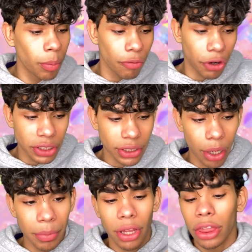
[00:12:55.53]
First
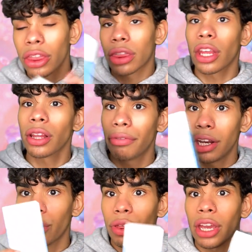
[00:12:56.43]
up, the
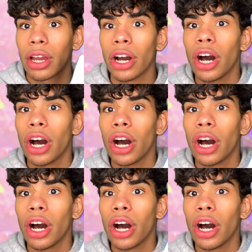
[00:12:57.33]
libido thing.